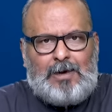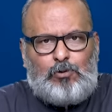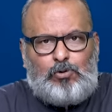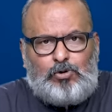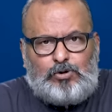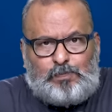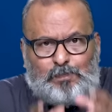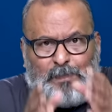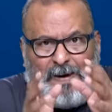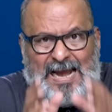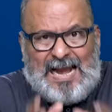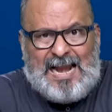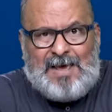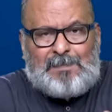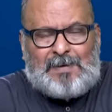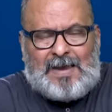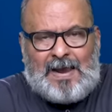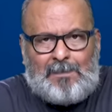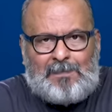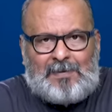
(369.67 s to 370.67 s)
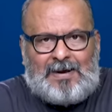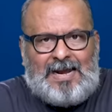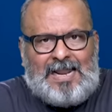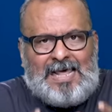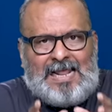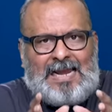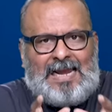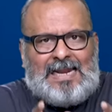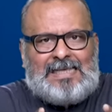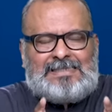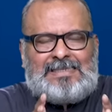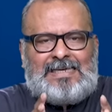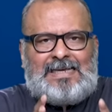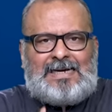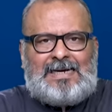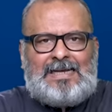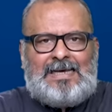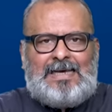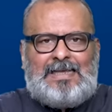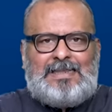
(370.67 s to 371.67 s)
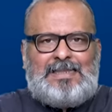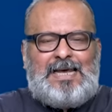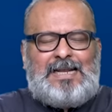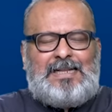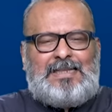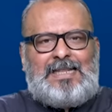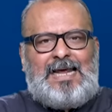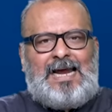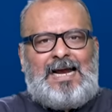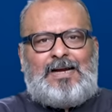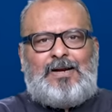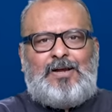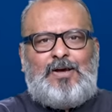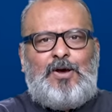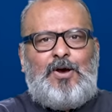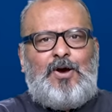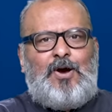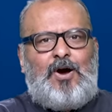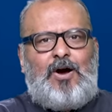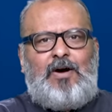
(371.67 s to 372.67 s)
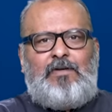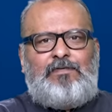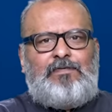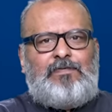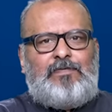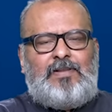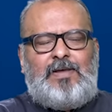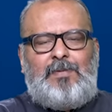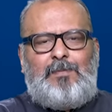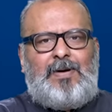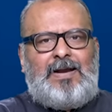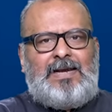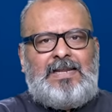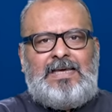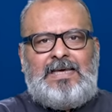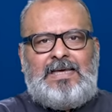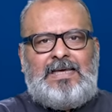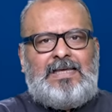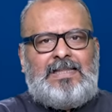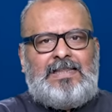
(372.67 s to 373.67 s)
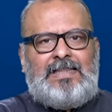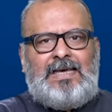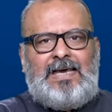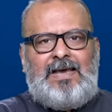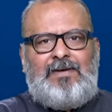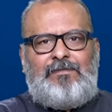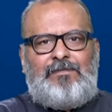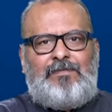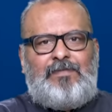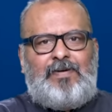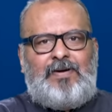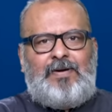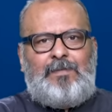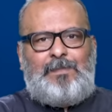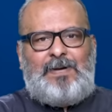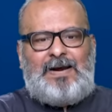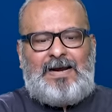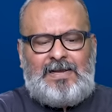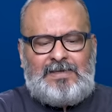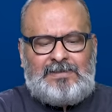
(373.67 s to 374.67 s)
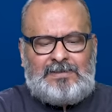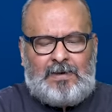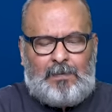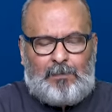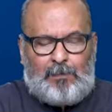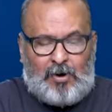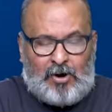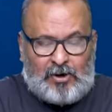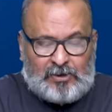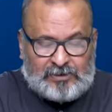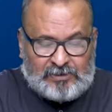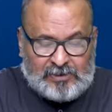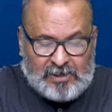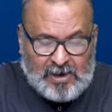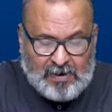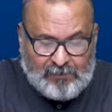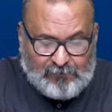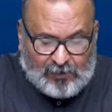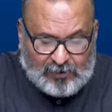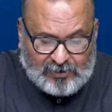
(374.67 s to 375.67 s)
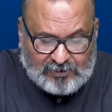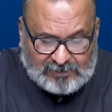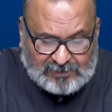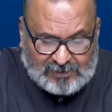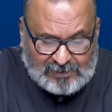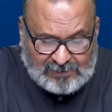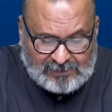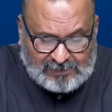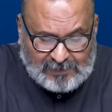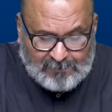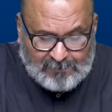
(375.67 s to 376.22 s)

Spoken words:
are lesser than that of the money they have paid as bonds. For instance,